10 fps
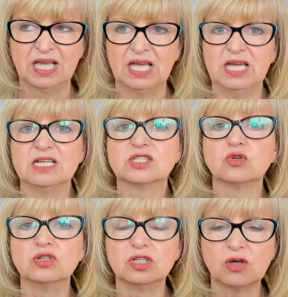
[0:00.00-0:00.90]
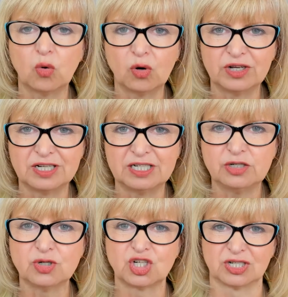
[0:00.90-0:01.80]
It is all an
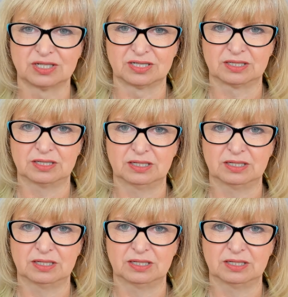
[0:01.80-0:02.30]
illusion.